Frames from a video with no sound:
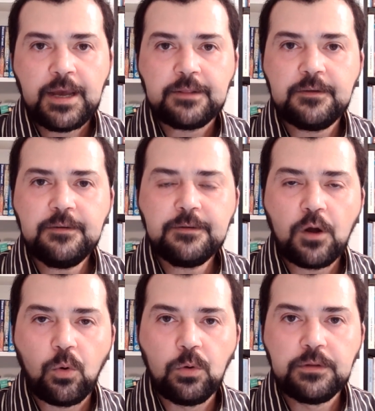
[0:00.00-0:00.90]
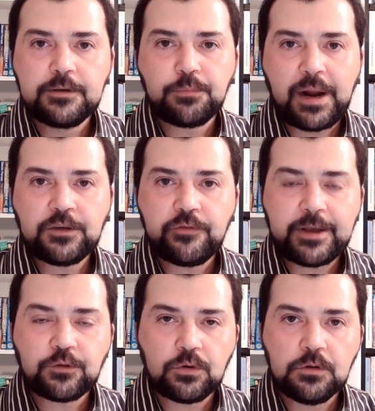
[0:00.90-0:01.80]
This is the oldest branch of
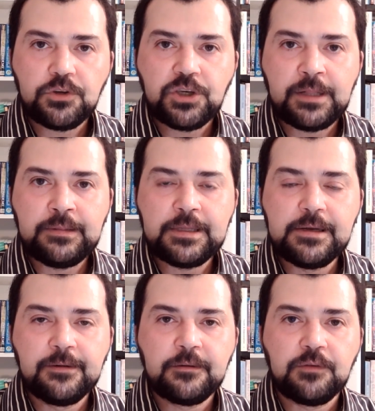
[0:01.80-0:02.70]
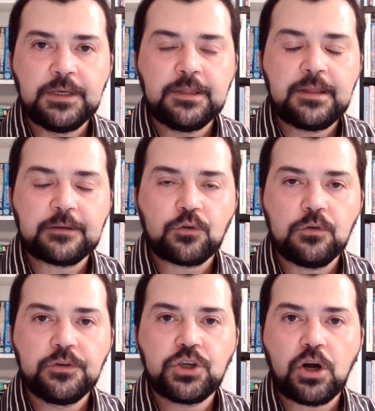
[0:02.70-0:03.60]
astrology and deals with the
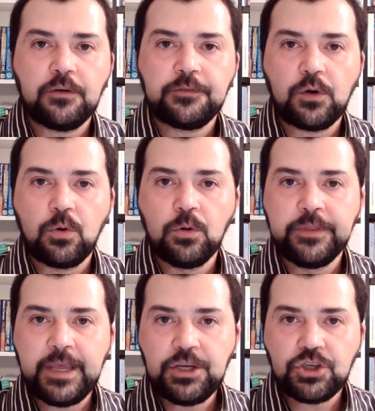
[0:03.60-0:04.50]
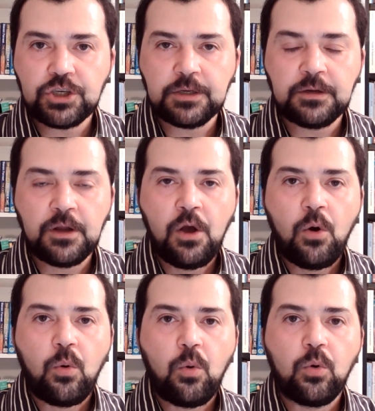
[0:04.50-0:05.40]
astrology of the whole nation
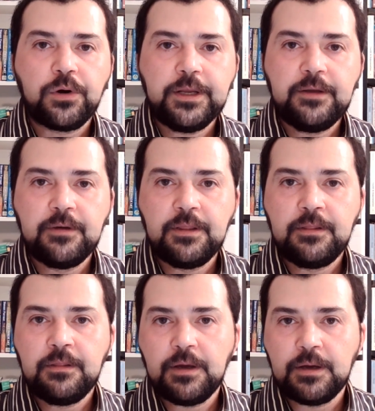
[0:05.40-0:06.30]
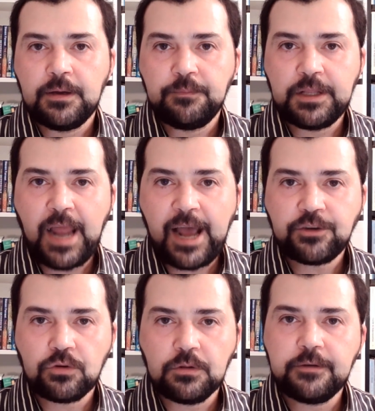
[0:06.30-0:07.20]
or even the
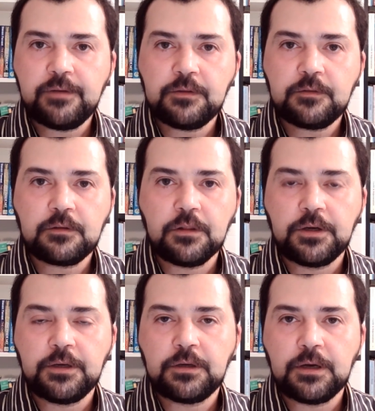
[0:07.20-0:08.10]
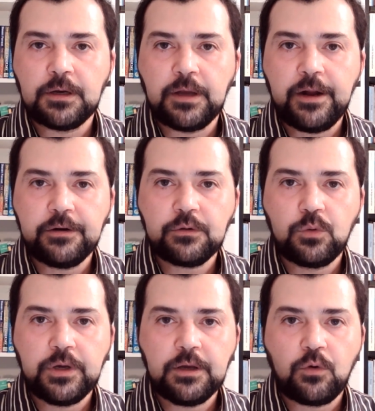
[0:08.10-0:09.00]
natural events like
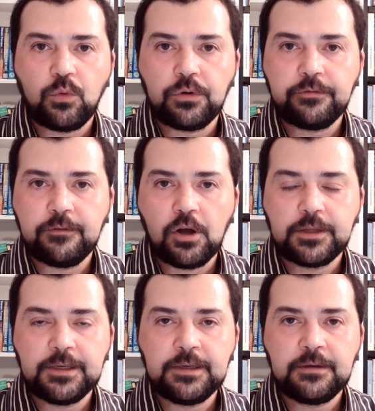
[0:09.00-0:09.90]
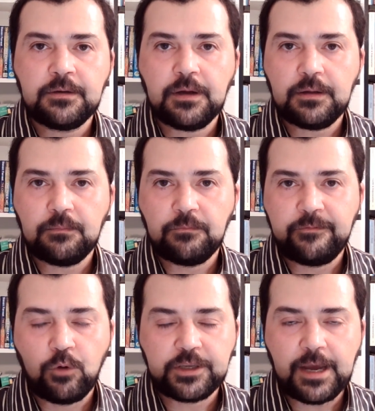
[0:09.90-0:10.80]
earthquake or flooding,
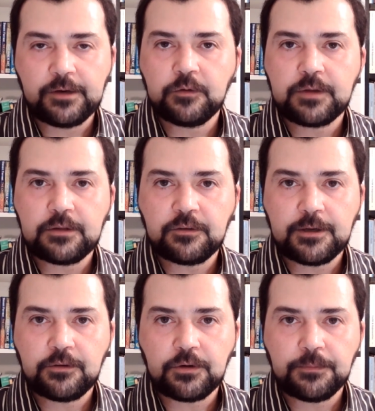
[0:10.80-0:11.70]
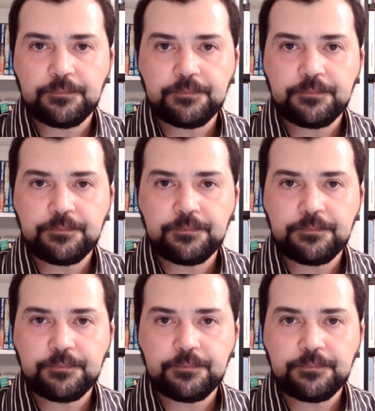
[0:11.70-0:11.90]
volcanoes, etc.